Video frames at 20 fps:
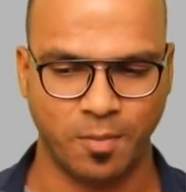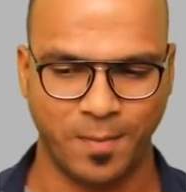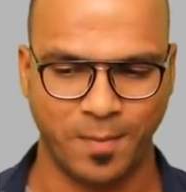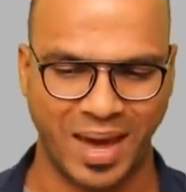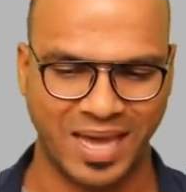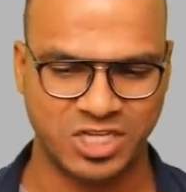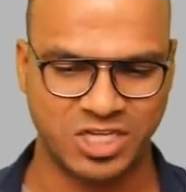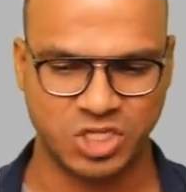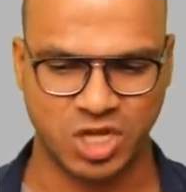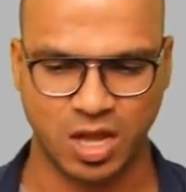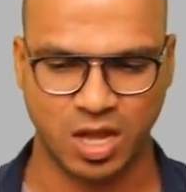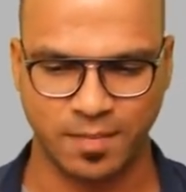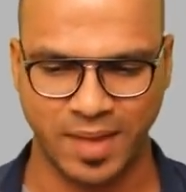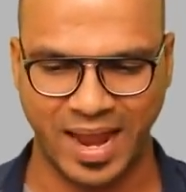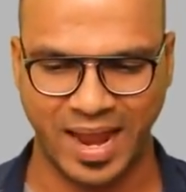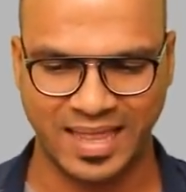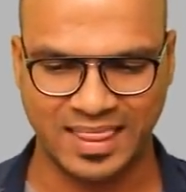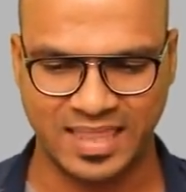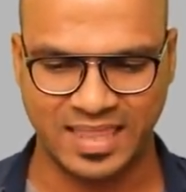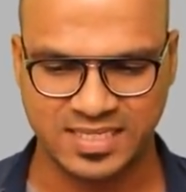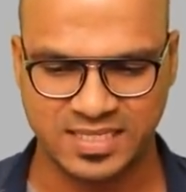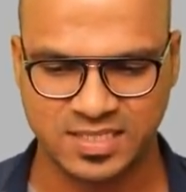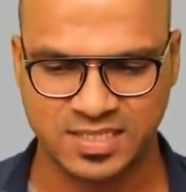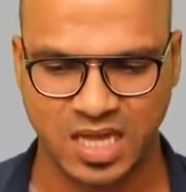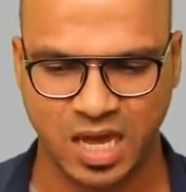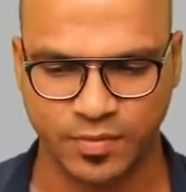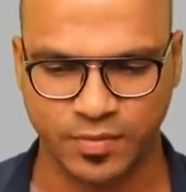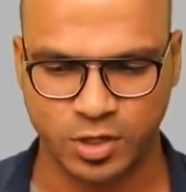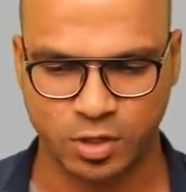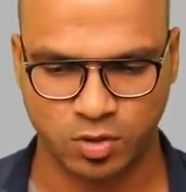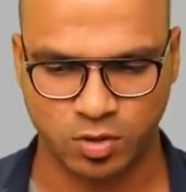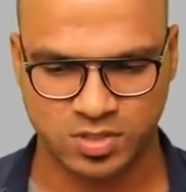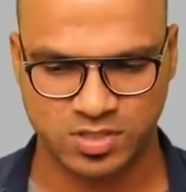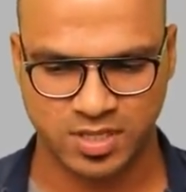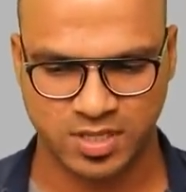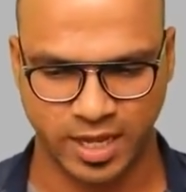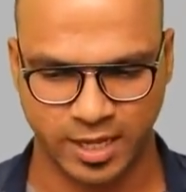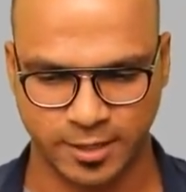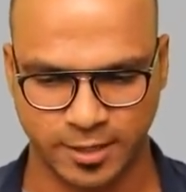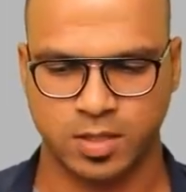PyCharm, and this is how it looks
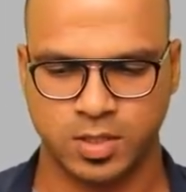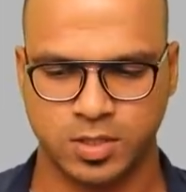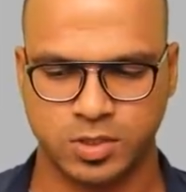like.